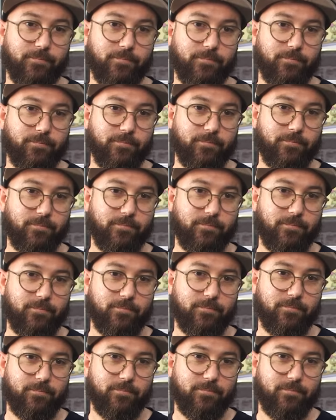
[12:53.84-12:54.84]

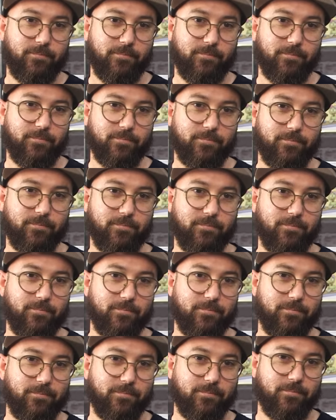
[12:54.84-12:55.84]

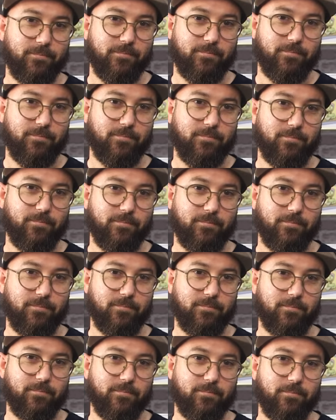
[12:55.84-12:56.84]

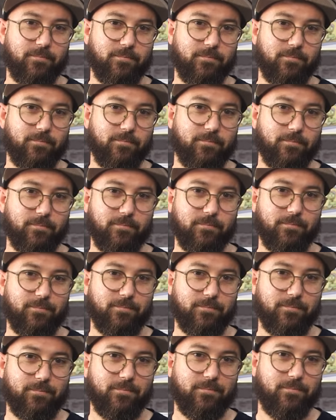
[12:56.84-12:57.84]

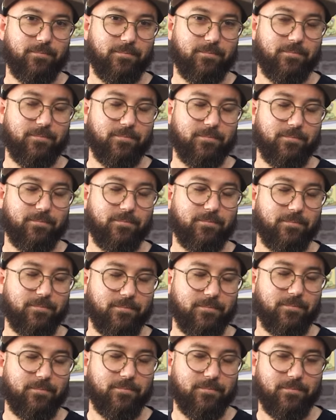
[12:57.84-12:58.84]

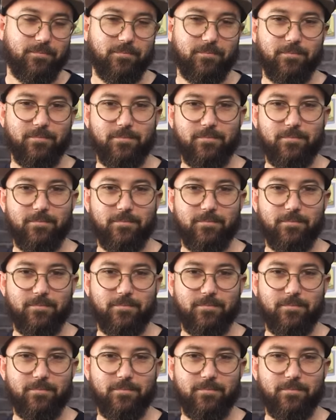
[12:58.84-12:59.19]
(not speaking)